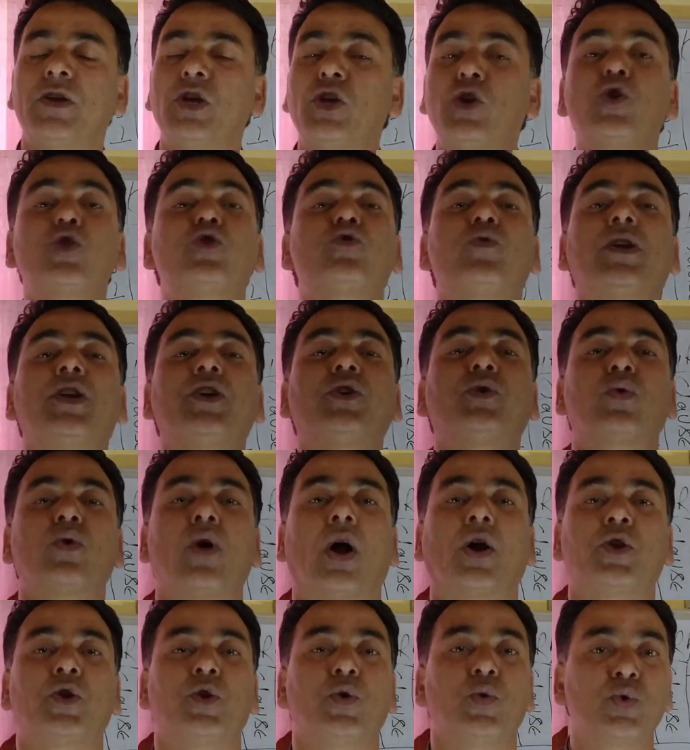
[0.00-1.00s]
we usually do
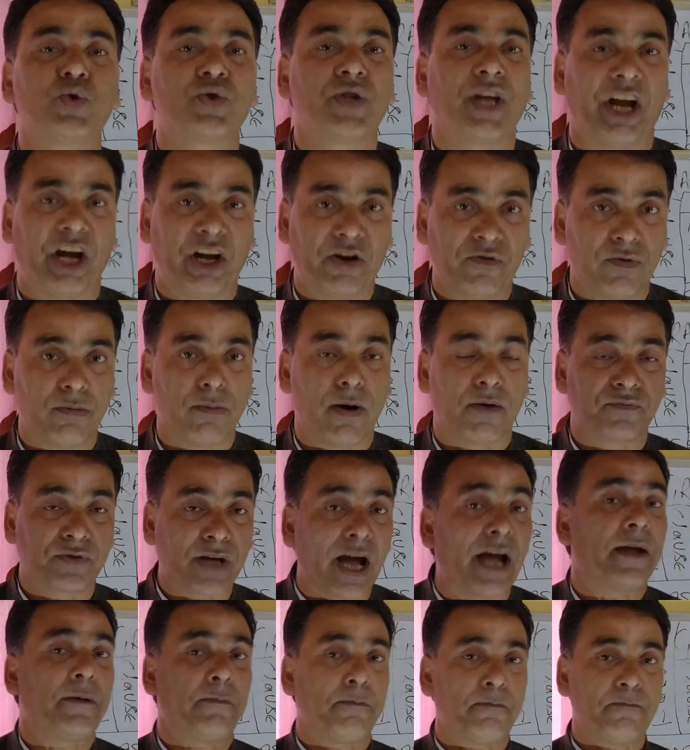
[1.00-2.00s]
not use the adverb
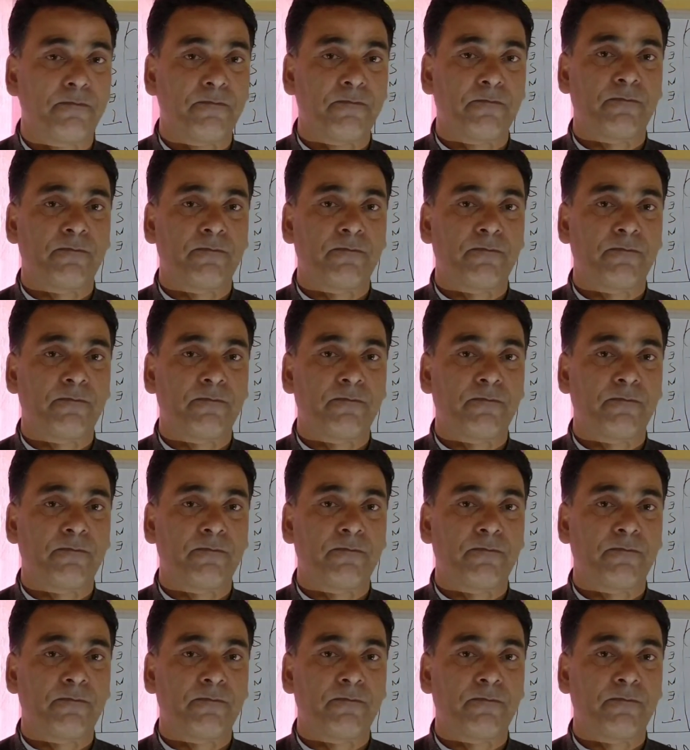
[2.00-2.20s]
of time.